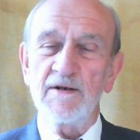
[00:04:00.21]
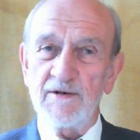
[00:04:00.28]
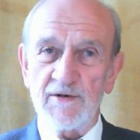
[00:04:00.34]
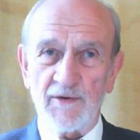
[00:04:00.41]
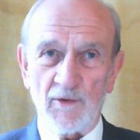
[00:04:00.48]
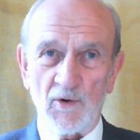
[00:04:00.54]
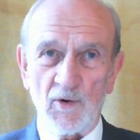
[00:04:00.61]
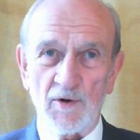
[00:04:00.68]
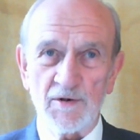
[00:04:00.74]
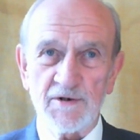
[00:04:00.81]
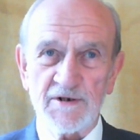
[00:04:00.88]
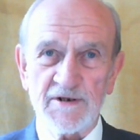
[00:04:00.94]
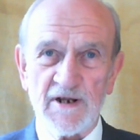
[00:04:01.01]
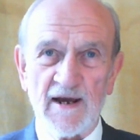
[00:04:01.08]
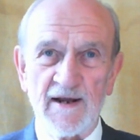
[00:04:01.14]
to the Law
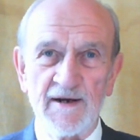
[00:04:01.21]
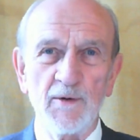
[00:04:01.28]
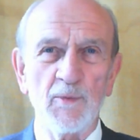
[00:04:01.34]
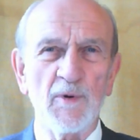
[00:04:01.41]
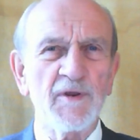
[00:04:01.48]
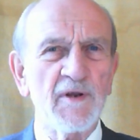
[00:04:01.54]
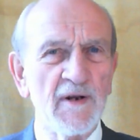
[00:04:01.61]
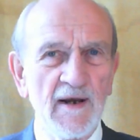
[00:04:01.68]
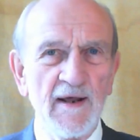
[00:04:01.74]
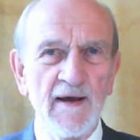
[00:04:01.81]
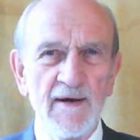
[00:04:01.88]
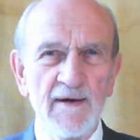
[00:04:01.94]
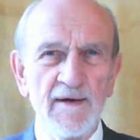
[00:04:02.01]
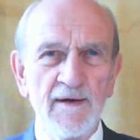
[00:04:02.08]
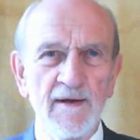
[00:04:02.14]
Society with
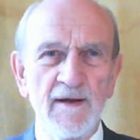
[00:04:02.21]
clear,